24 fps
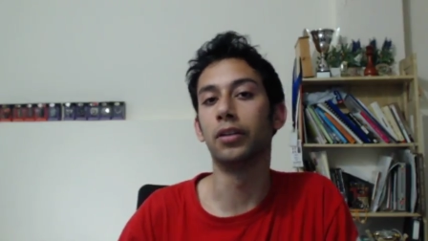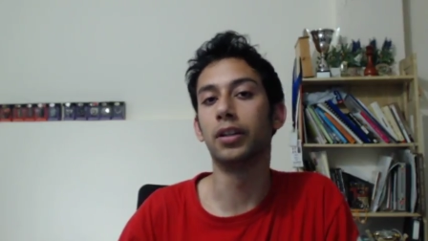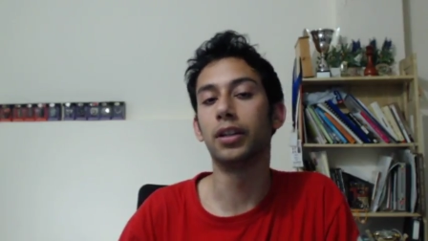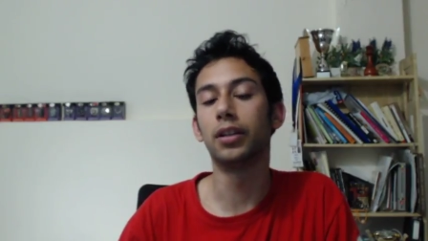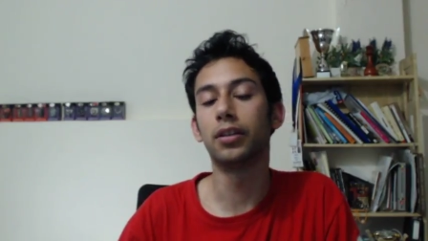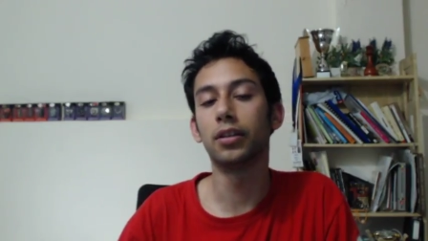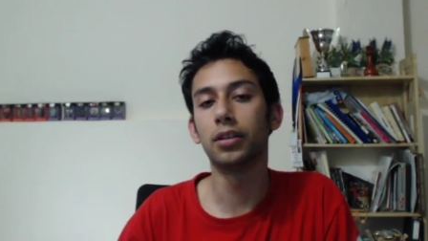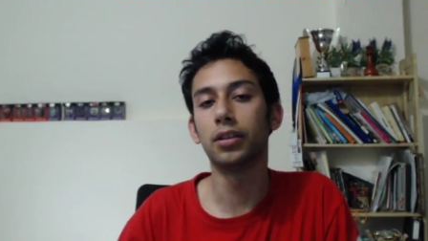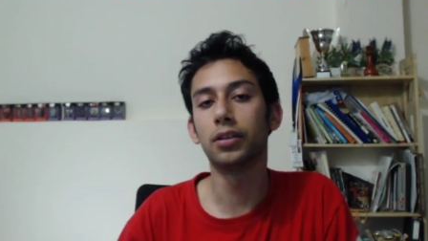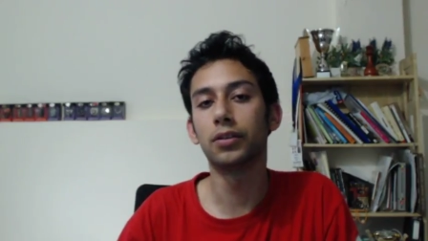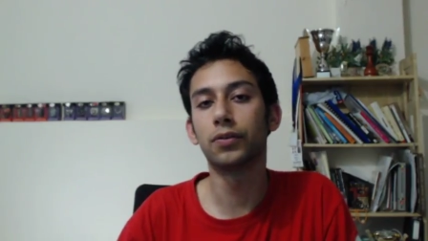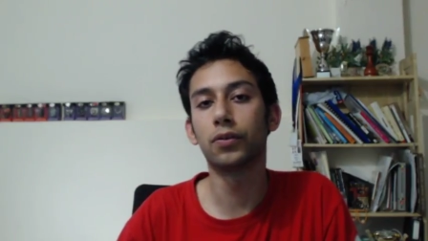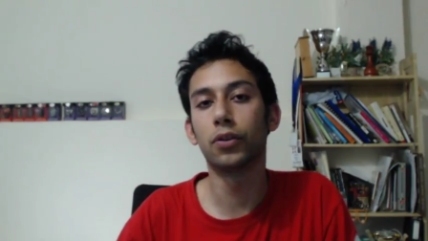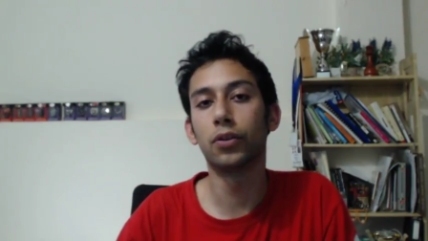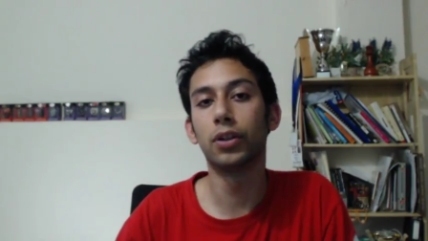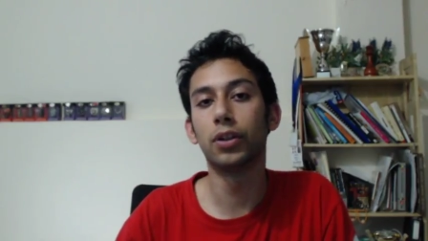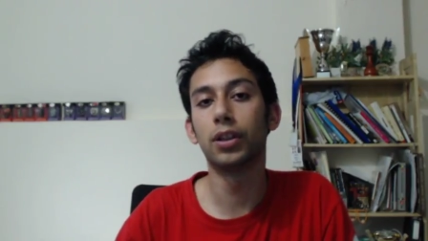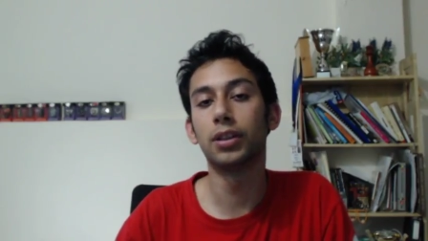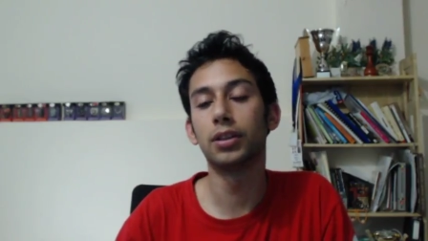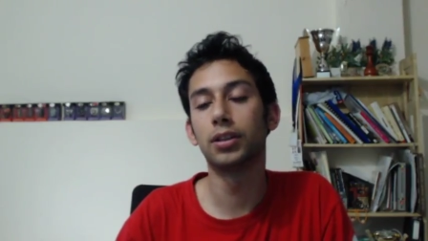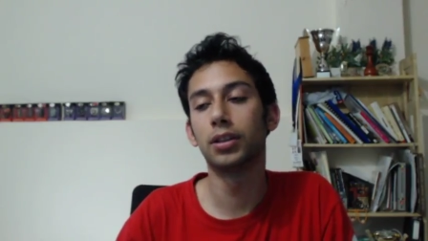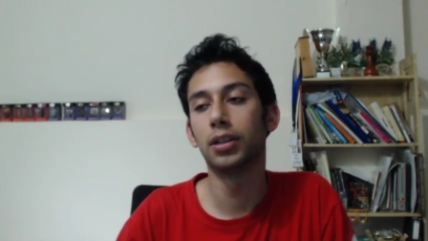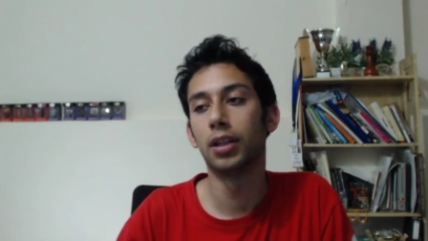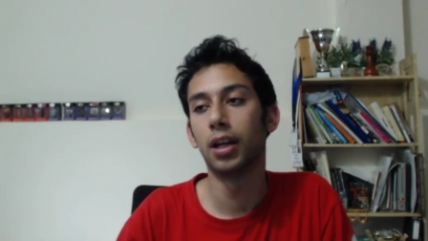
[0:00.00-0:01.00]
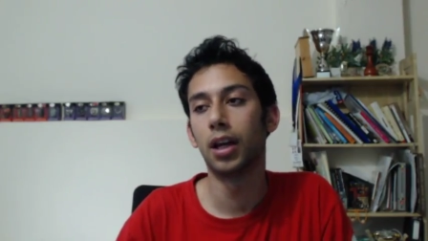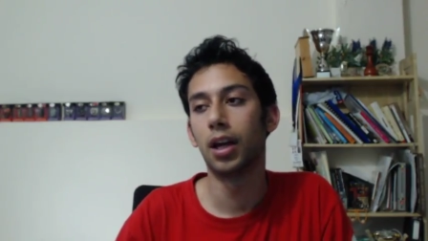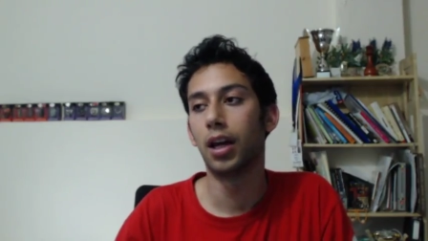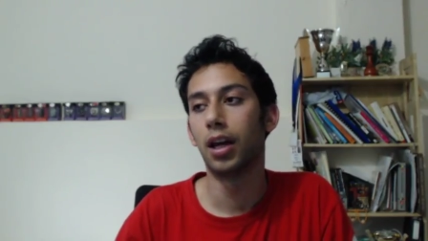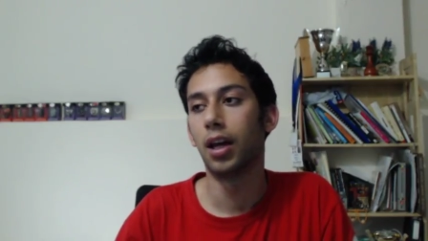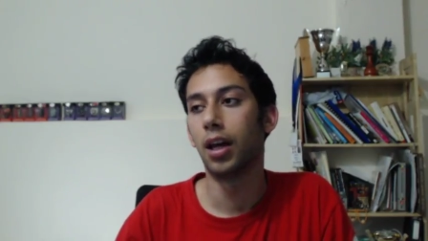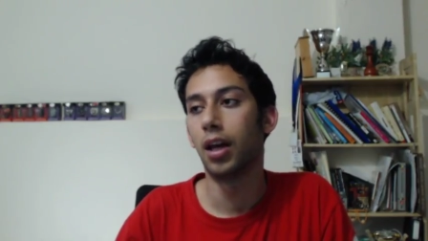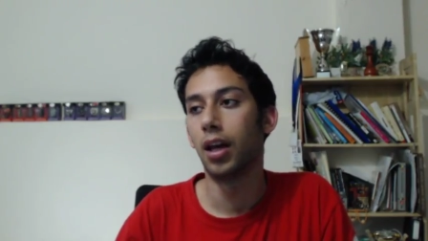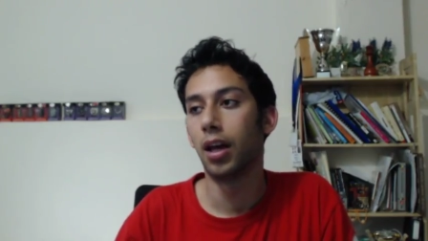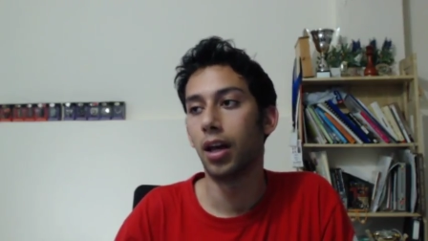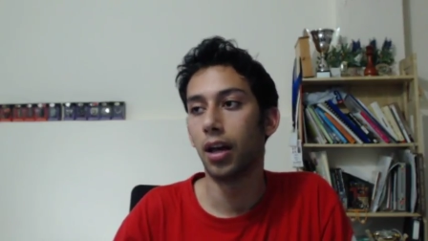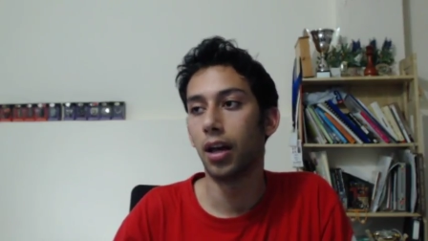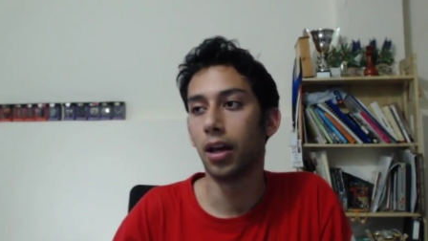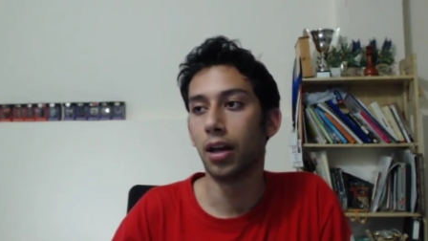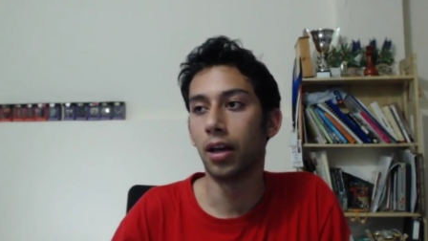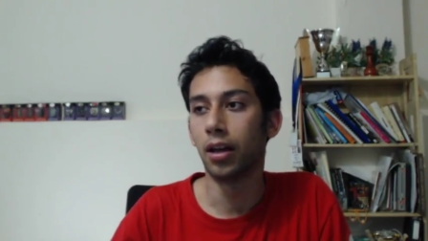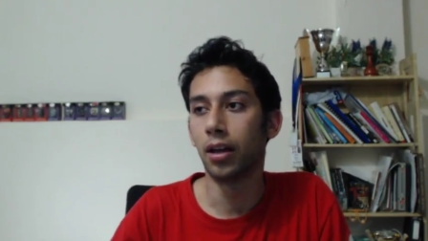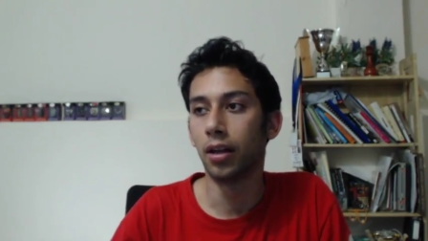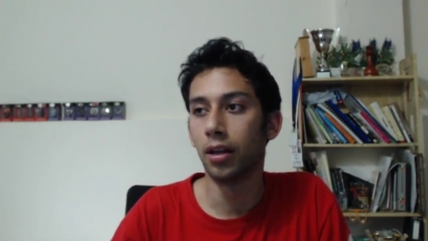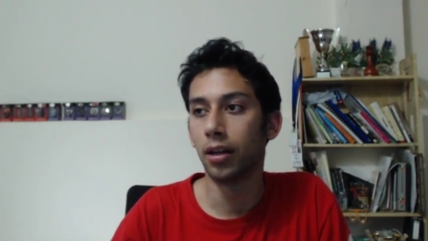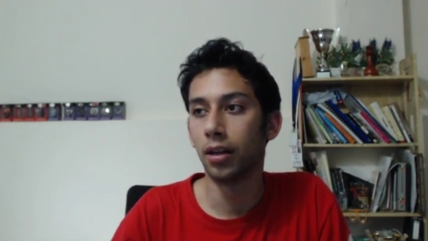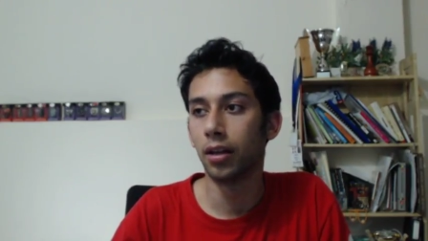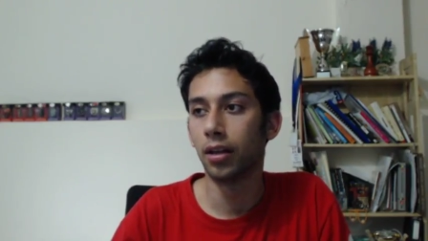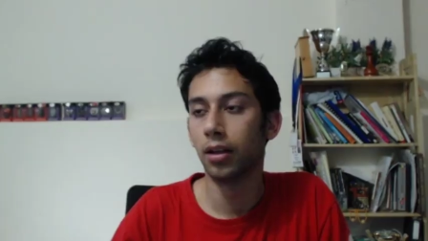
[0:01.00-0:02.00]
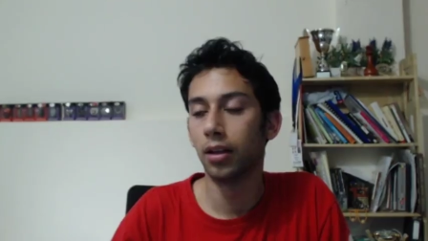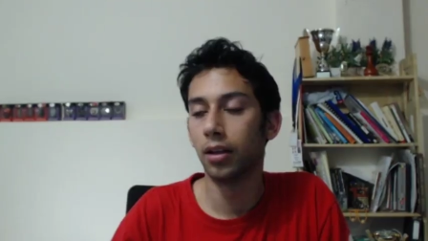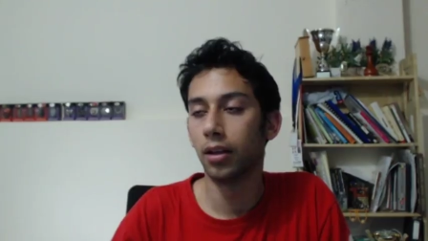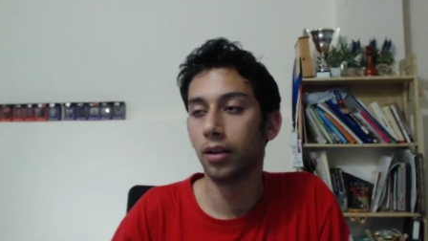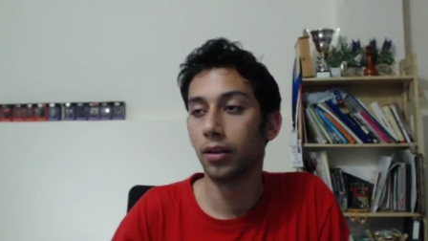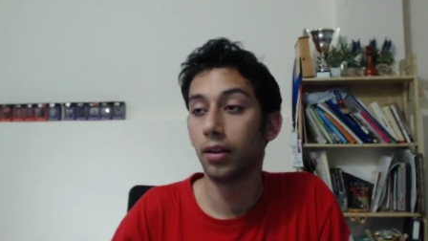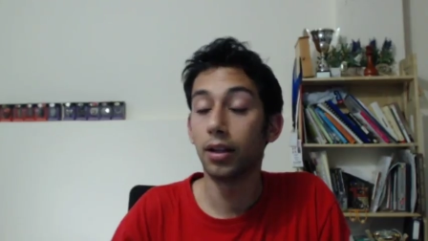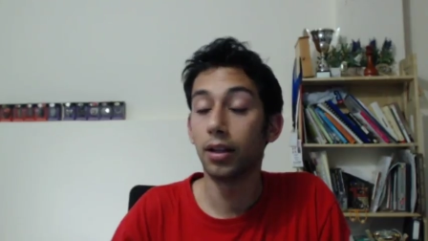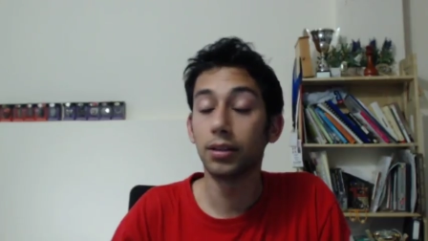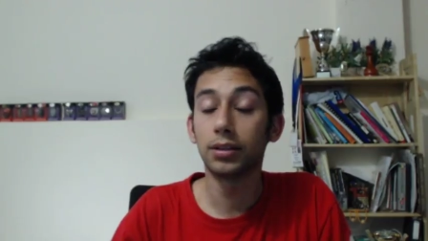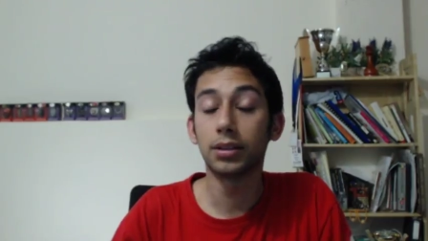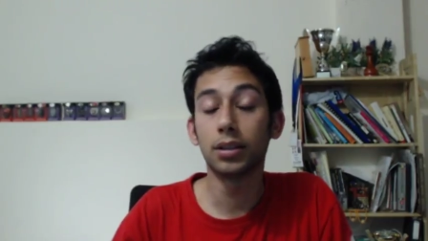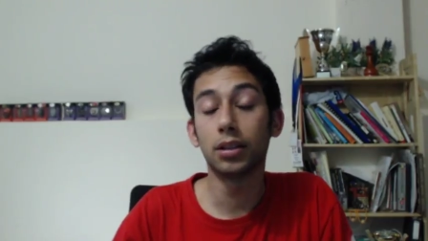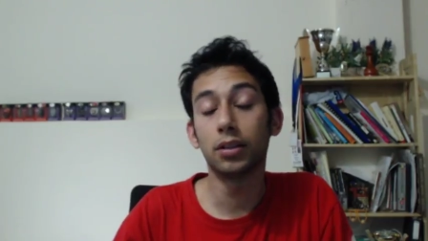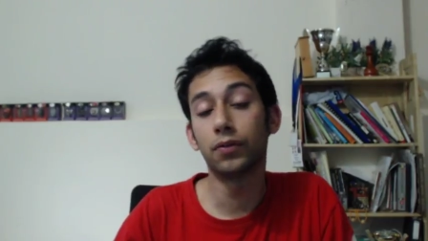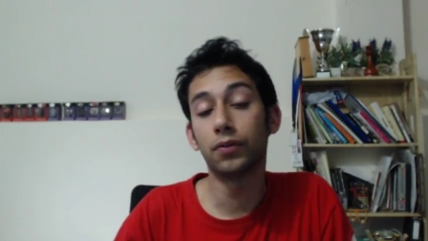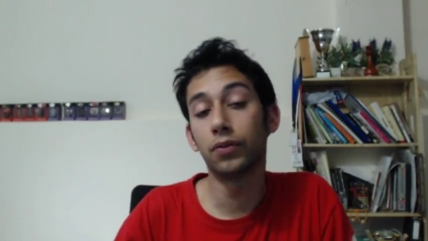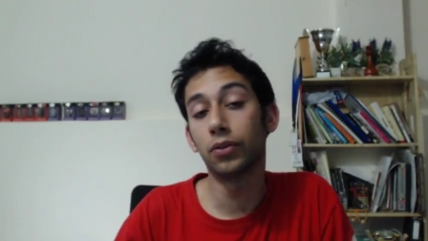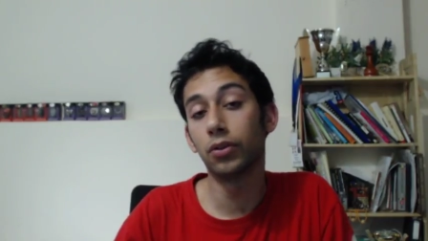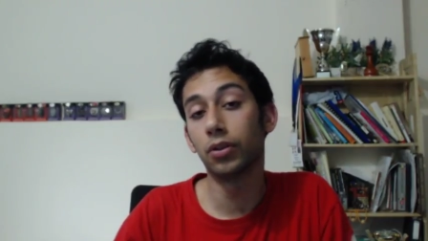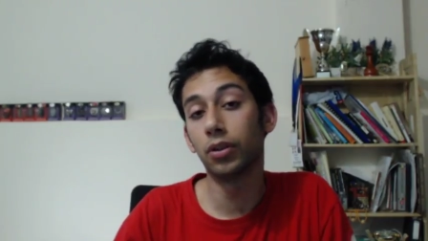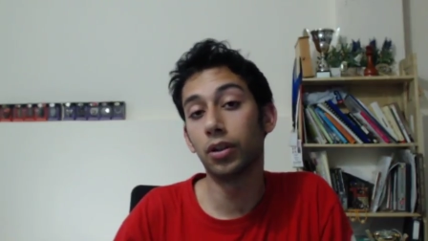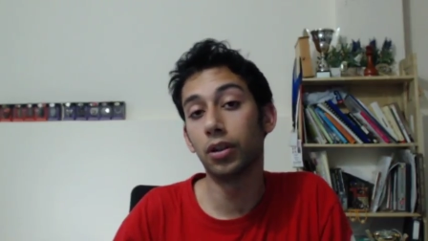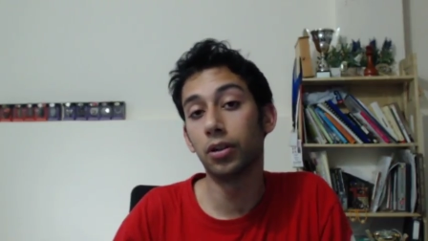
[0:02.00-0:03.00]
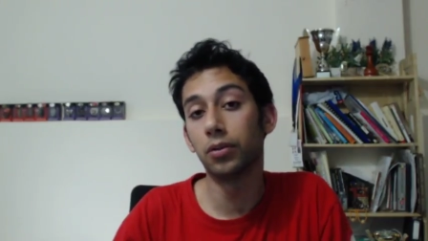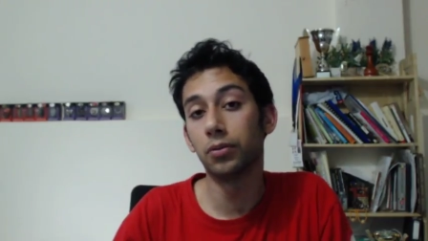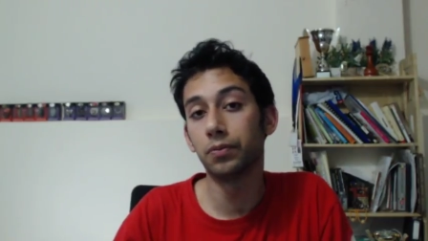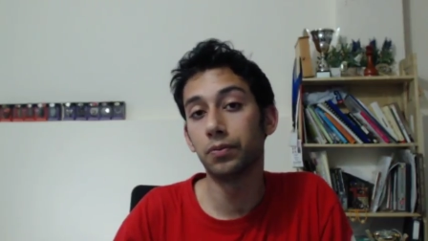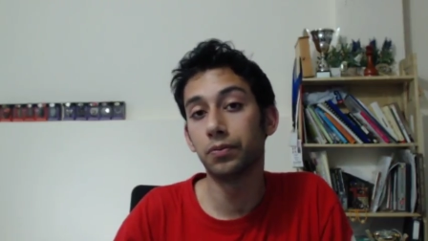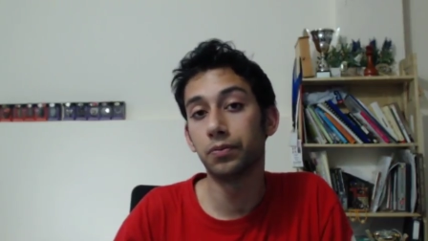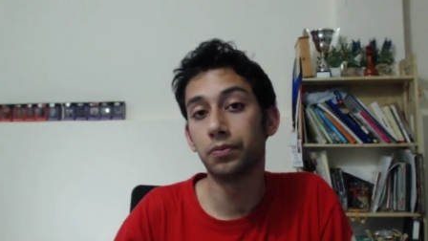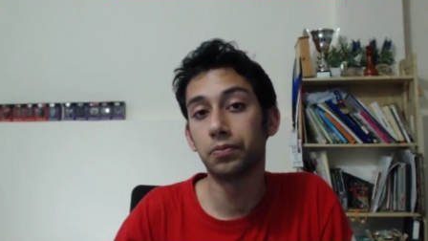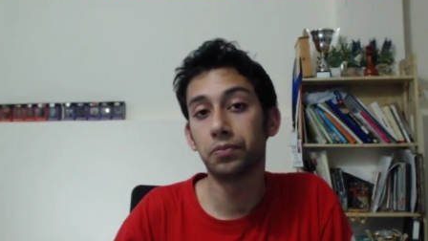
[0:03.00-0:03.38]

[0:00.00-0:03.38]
details for it. And that's it for now.